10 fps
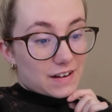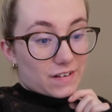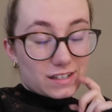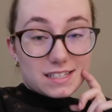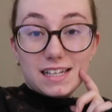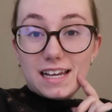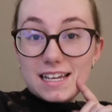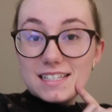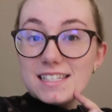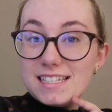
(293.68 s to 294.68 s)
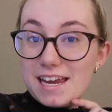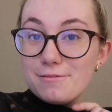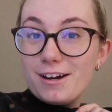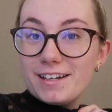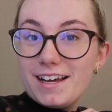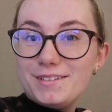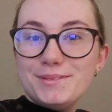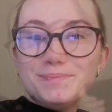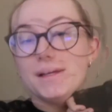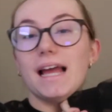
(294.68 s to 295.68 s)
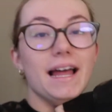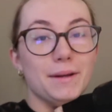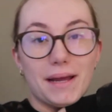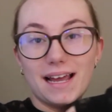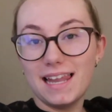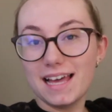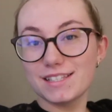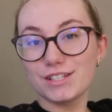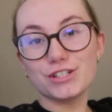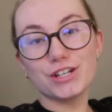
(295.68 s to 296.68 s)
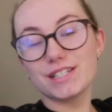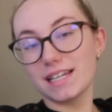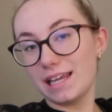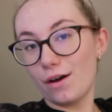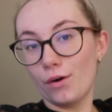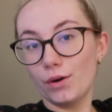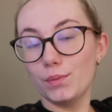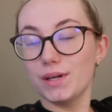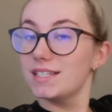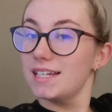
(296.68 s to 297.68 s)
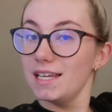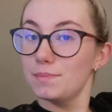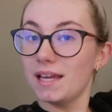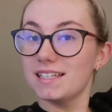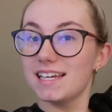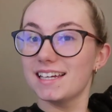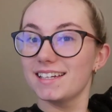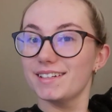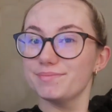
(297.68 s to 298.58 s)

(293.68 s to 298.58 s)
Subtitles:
honestly it is a state right now. But yeah, anyway, let's just get on with today's painting.